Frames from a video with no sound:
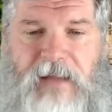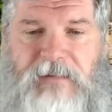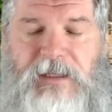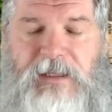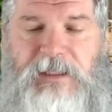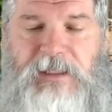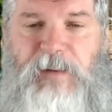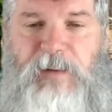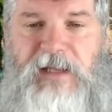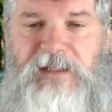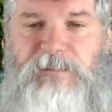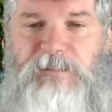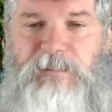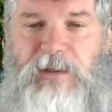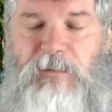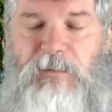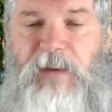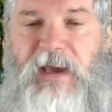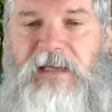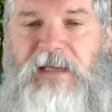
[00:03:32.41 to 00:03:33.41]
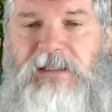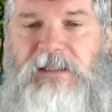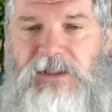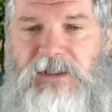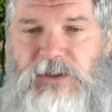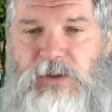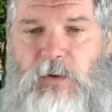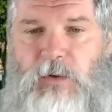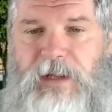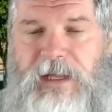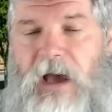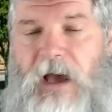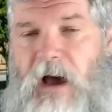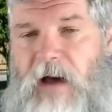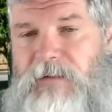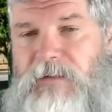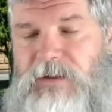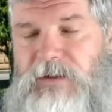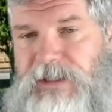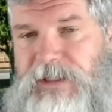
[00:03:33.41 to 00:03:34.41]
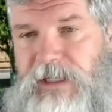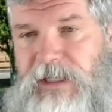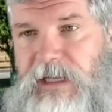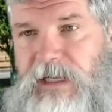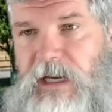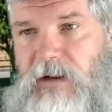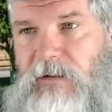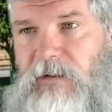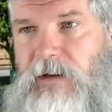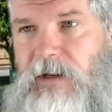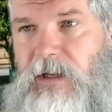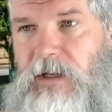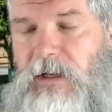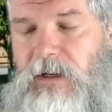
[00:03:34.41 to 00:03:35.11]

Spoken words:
at the expense of people based solely on their skin color.